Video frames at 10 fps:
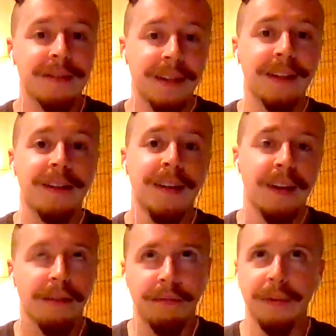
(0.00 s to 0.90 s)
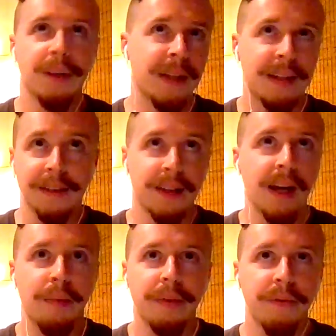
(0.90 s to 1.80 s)
Like, that doesn't
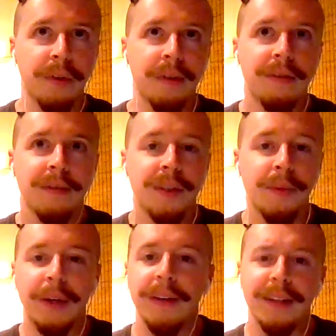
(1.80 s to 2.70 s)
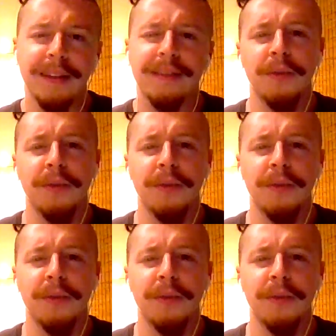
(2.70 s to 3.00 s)
happen for Americans to